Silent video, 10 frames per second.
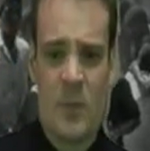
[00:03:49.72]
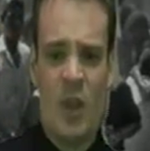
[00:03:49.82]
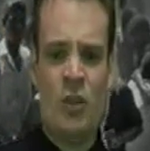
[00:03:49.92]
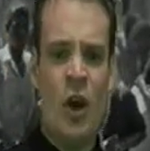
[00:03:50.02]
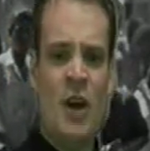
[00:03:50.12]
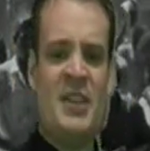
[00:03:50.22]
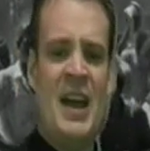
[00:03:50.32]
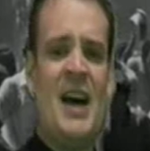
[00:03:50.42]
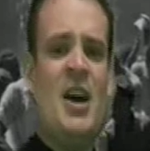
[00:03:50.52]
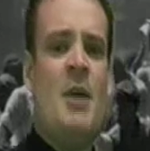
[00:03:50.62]
Not only
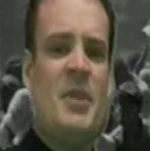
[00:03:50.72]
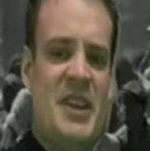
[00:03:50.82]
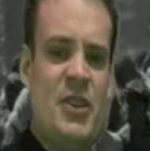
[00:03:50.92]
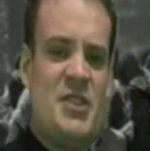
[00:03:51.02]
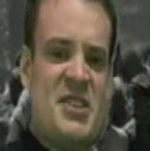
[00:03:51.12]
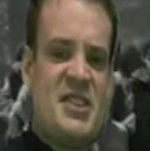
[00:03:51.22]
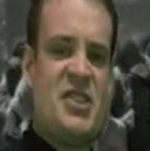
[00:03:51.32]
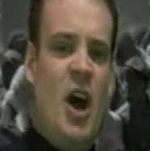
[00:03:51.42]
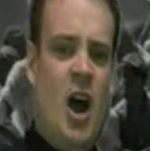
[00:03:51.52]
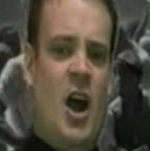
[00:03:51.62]
that, but he uses this
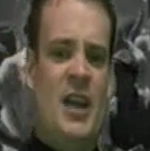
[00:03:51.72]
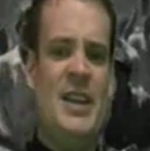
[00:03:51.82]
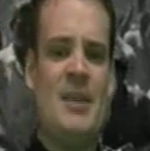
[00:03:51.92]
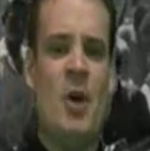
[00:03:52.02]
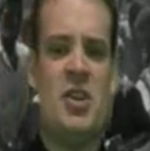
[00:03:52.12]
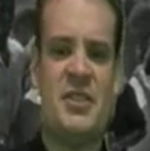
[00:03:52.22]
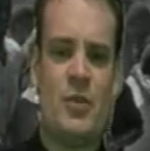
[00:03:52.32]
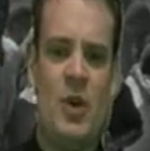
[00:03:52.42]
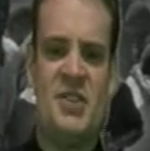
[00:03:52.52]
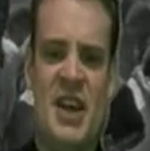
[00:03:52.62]
highly emotive
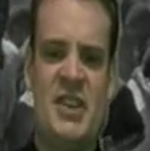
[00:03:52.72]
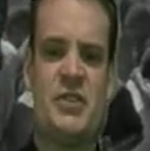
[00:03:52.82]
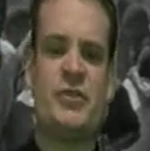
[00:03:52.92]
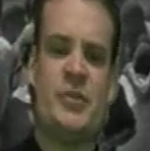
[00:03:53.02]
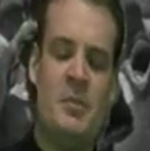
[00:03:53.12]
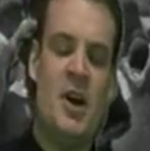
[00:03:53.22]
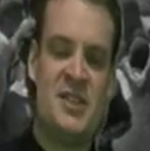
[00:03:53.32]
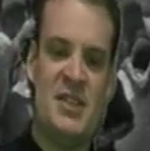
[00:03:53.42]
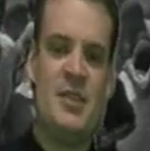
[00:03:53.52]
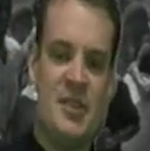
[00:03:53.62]
quotation from
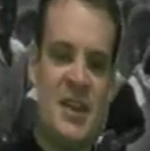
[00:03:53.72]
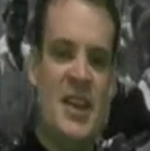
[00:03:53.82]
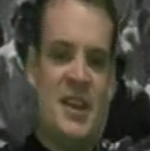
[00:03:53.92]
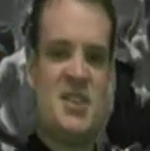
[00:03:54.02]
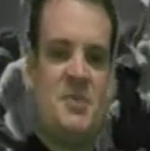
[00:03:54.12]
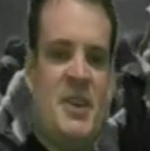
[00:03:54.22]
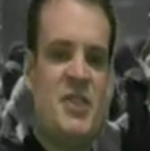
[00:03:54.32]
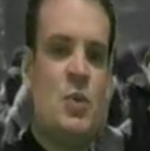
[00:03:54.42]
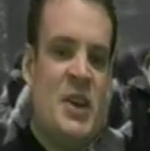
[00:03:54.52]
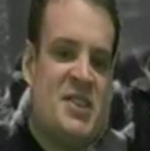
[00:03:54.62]
Martin Luther King's
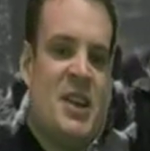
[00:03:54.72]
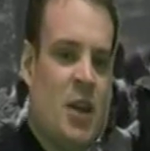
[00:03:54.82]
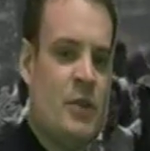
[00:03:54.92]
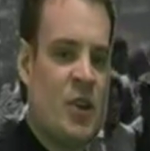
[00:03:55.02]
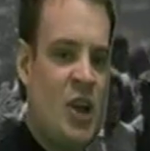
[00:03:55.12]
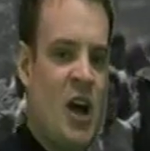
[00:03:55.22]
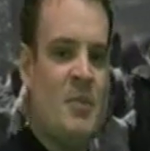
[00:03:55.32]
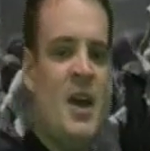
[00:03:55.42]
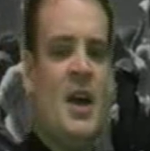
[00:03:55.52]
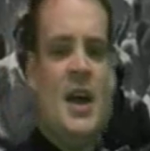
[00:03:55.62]
speech, "We shall overcome."
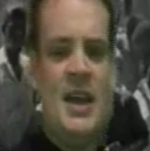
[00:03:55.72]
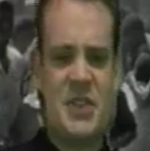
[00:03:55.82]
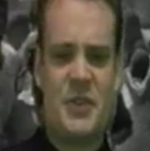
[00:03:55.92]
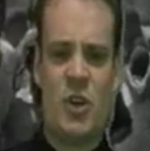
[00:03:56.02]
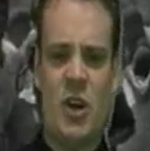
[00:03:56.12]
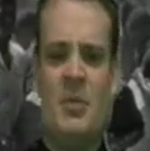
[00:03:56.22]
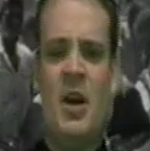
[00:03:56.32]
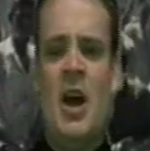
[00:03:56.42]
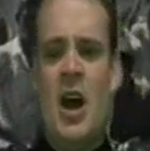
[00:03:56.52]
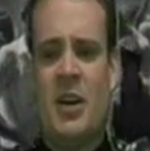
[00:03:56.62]
It's from
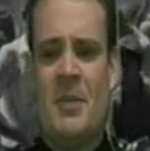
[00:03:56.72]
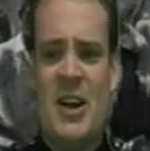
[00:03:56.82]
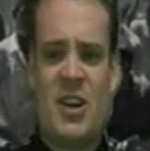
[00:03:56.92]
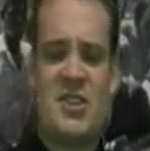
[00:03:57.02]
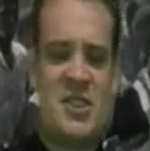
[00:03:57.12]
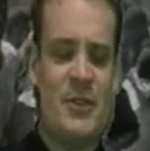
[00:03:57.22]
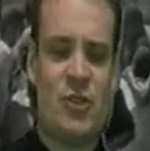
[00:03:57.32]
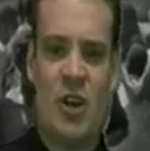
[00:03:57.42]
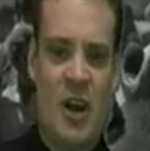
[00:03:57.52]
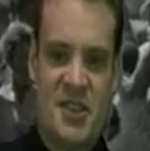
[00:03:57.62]
an American civil
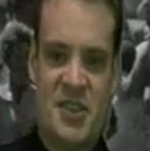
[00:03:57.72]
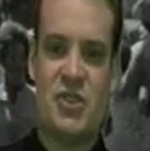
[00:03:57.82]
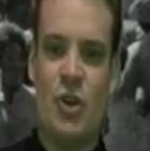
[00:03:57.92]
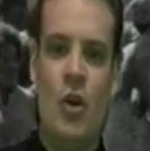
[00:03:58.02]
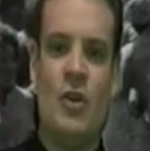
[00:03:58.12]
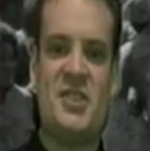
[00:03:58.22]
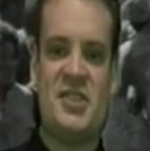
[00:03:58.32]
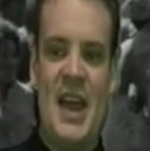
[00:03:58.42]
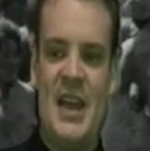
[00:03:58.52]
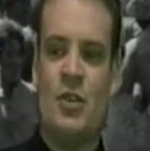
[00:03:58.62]
rights song
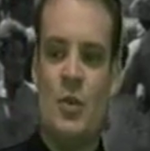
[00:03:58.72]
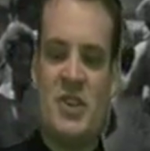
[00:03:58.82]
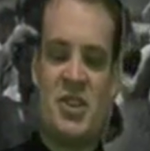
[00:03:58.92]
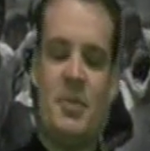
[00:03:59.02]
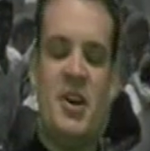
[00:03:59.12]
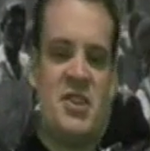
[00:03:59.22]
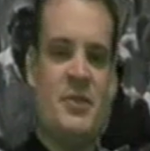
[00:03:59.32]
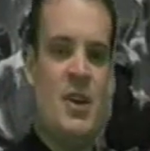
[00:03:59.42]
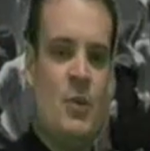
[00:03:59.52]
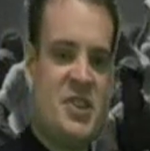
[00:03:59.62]
saying that we shall
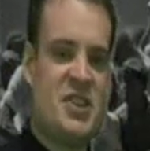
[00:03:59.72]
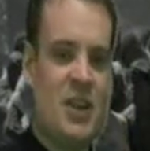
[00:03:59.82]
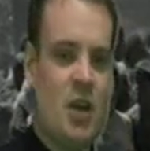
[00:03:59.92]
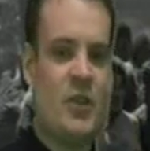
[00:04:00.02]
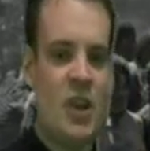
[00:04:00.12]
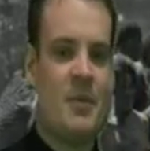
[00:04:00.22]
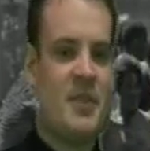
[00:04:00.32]
persevere, we shall overcome,